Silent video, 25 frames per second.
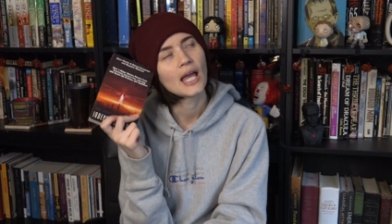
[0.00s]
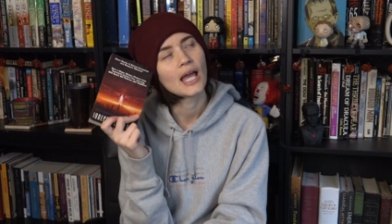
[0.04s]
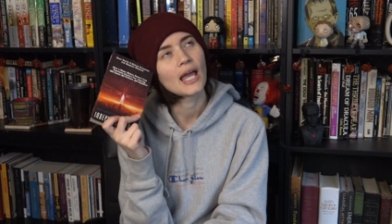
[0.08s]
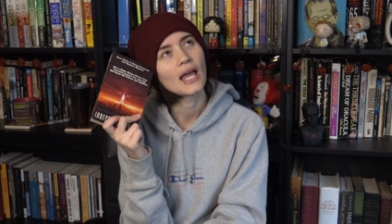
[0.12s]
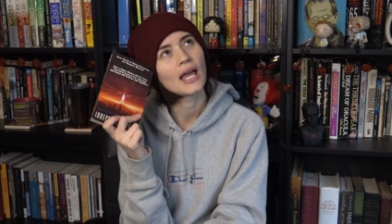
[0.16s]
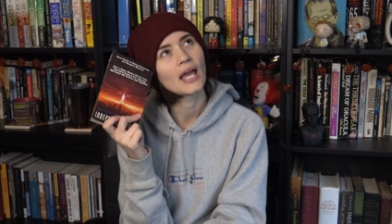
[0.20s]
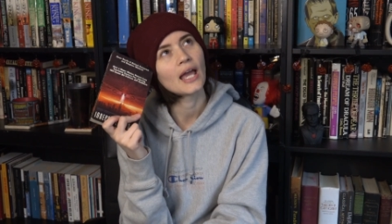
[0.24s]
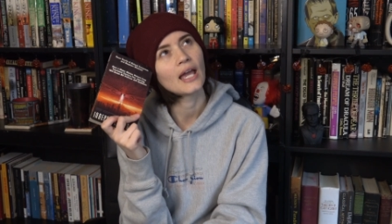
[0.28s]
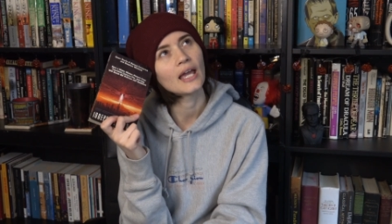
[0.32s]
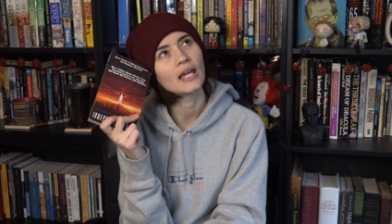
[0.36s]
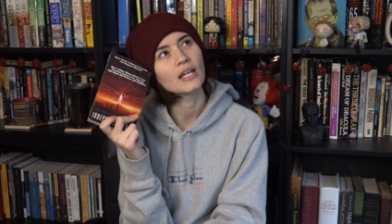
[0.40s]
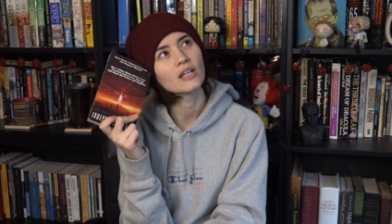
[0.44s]

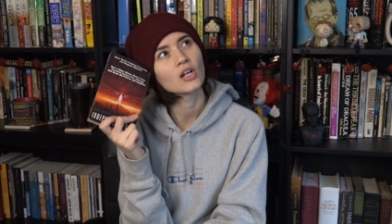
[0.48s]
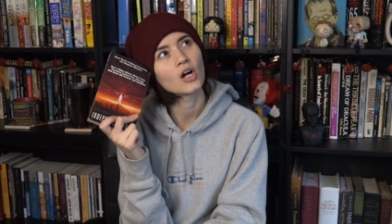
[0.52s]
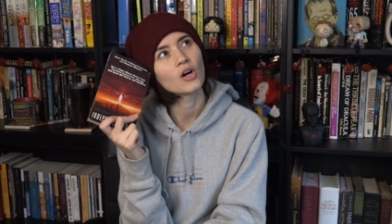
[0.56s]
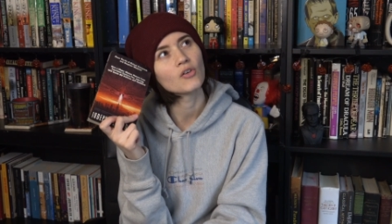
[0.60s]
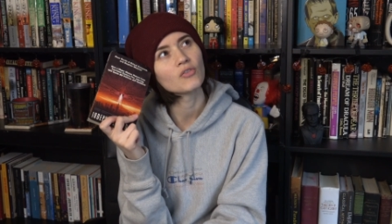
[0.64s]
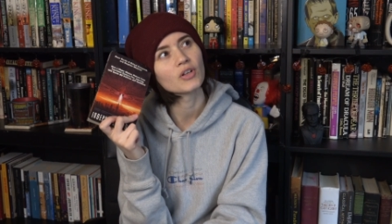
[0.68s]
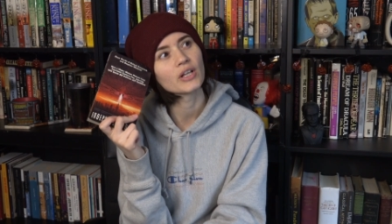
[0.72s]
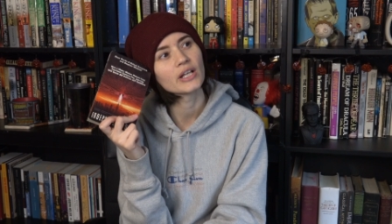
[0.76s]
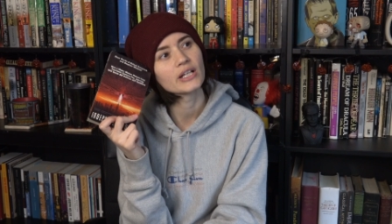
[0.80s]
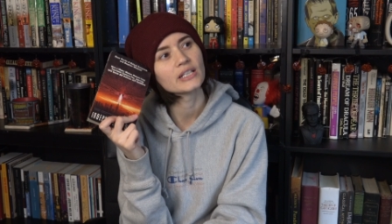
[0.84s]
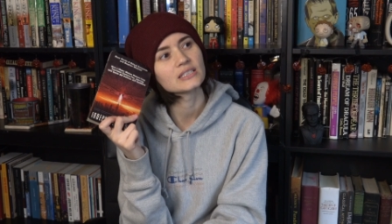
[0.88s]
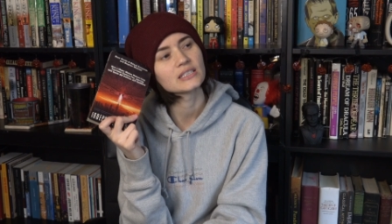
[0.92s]
a
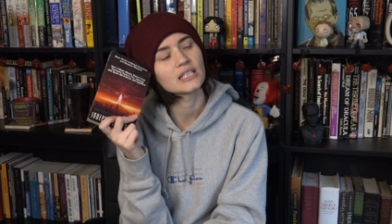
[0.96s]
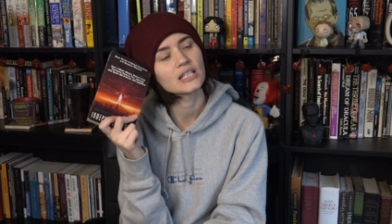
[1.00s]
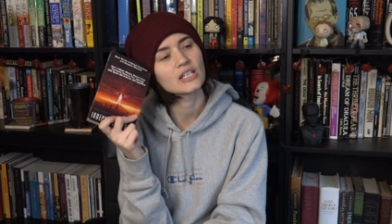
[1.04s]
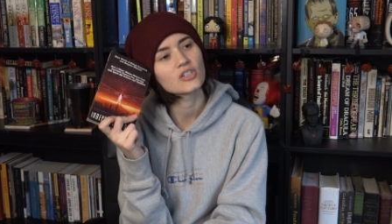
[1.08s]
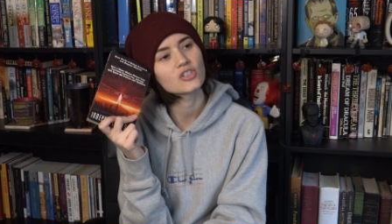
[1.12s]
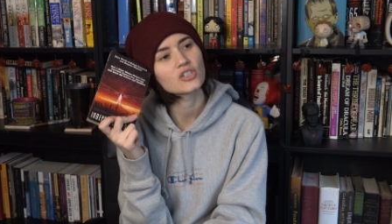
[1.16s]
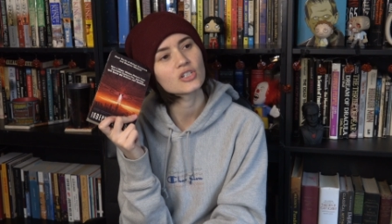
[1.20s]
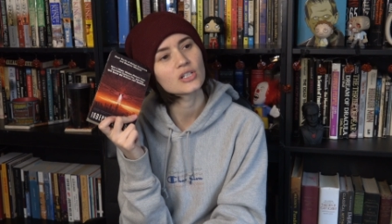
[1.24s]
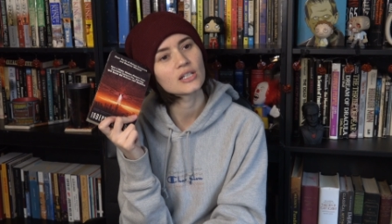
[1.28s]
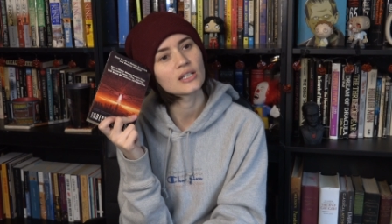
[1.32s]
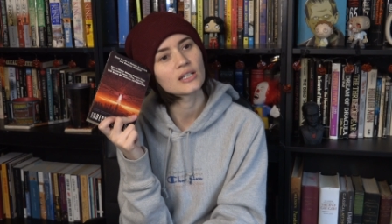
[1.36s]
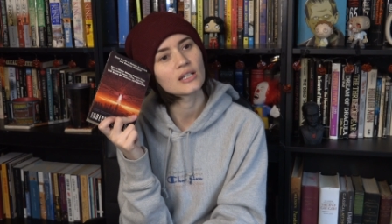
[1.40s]

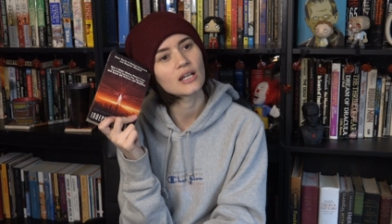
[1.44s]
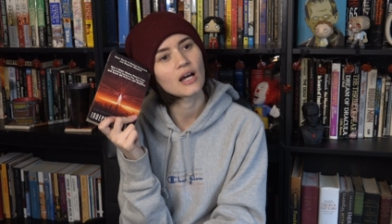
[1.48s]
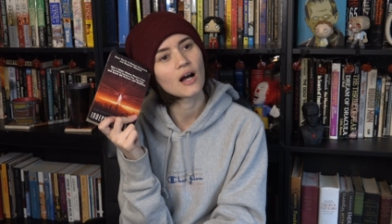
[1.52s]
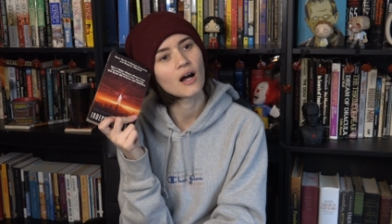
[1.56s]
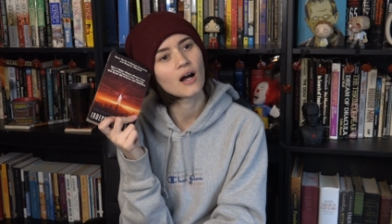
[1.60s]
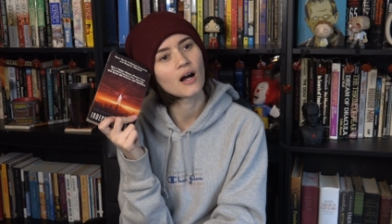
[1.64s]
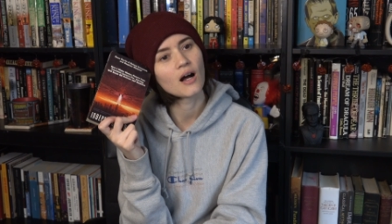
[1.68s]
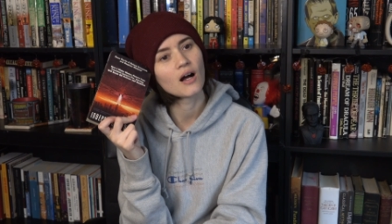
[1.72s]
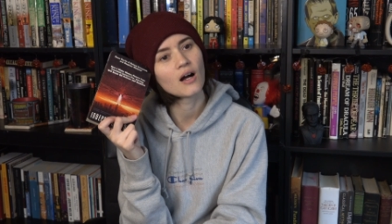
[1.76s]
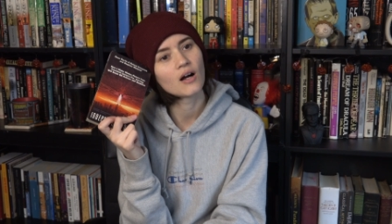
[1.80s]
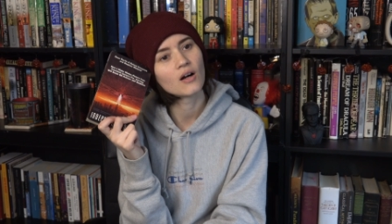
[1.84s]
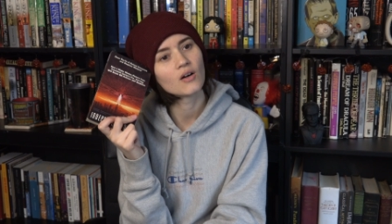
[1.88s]
novelization
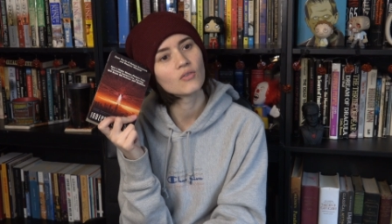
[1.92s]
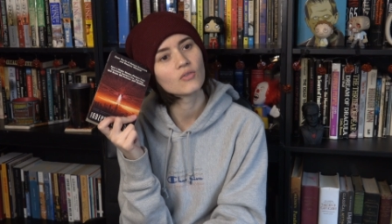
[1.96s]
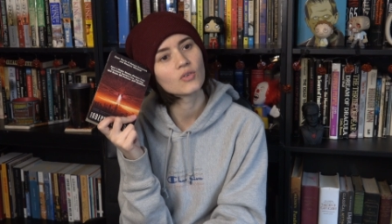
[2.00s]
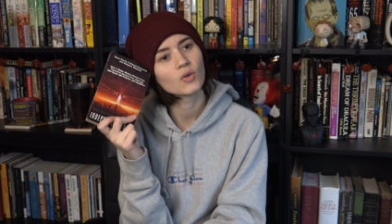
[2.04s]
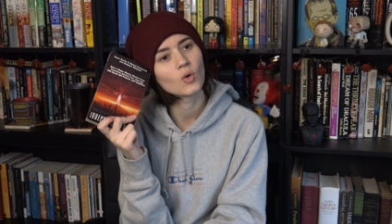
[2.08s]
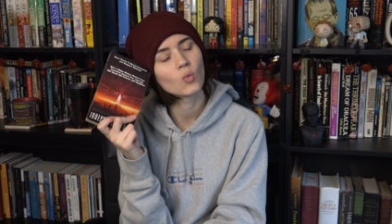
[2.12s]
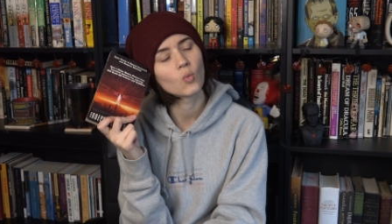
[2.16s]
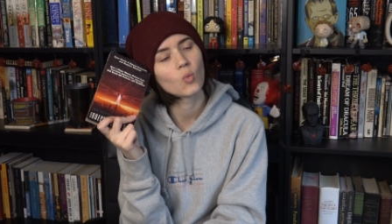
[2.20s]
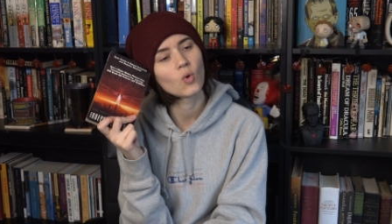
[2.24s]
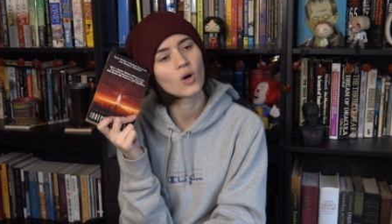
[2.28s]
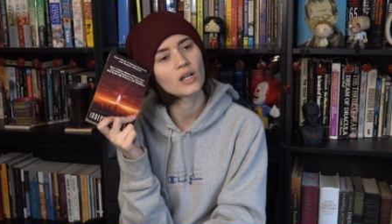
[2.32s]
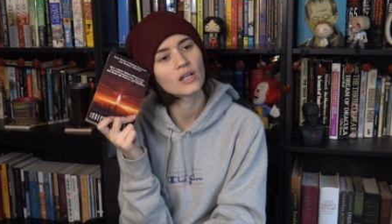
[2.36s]

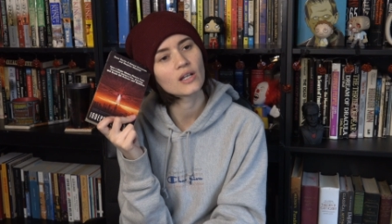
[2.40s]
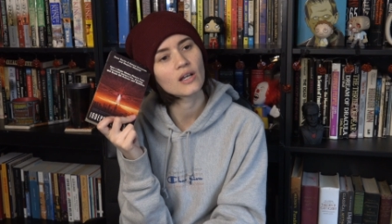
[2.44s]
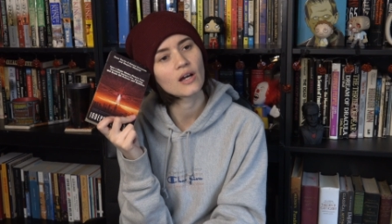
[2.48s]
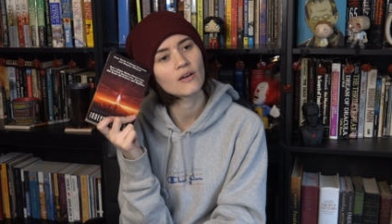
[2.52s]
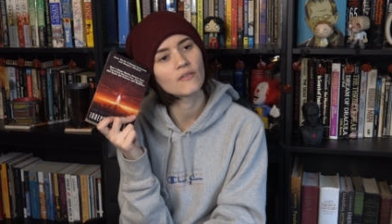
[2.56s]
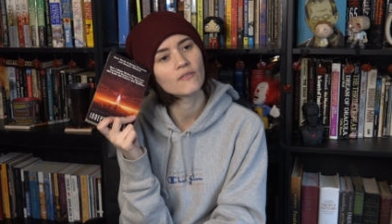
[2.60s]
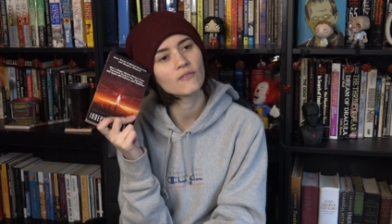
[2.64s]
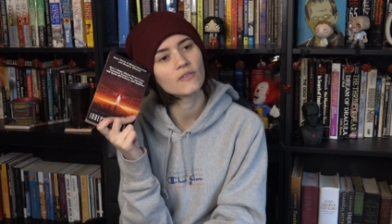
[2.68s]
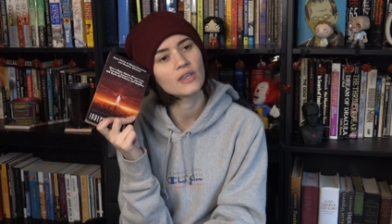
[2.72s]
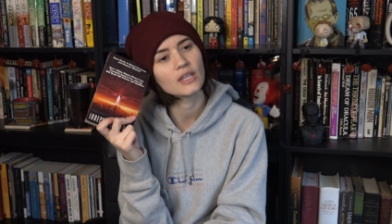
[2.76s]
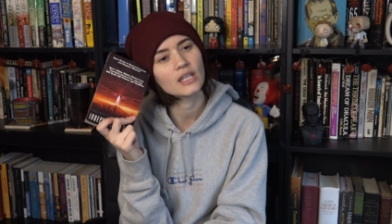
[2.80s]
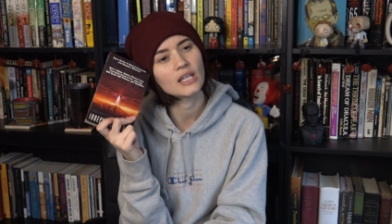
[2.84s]
of one
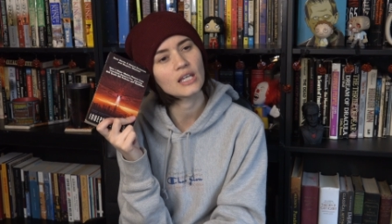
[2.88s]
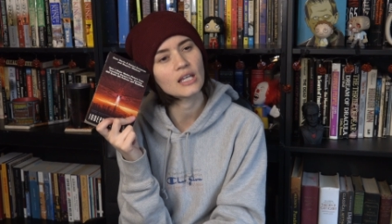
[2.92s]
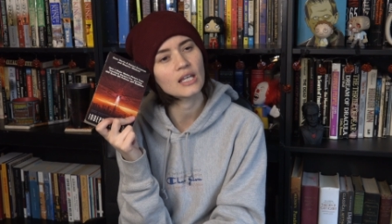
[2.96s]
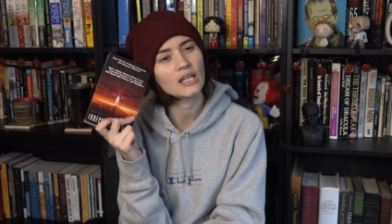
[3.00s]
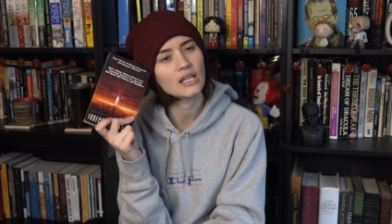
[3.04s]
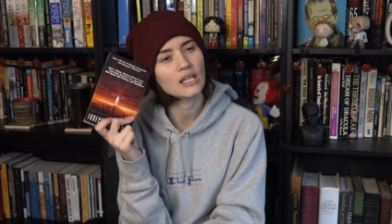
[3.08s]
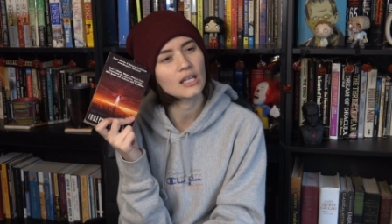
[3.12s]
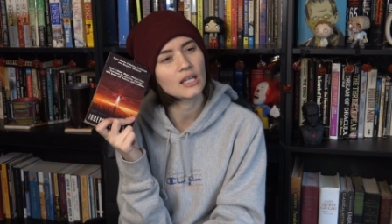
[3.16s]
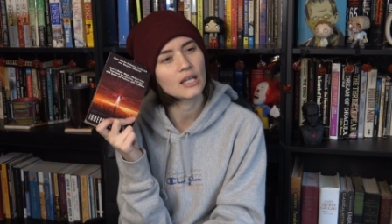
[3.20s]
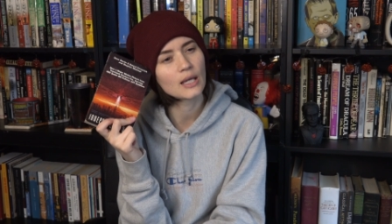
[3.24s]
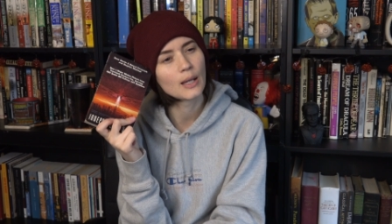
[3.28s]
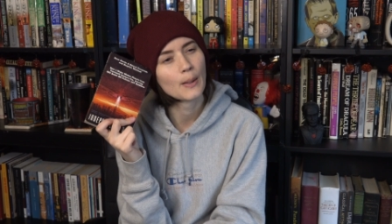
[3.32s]
of
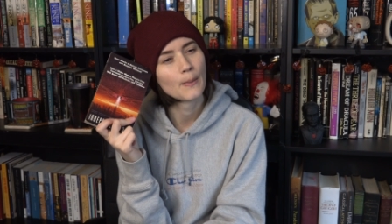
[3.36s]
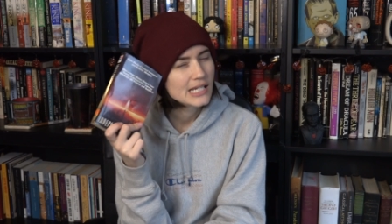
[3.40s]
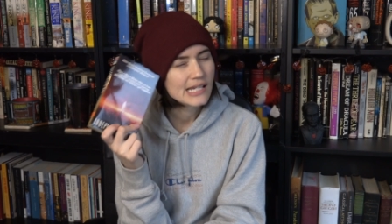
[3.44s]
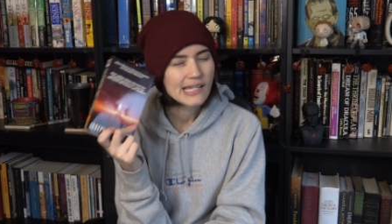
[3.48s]
the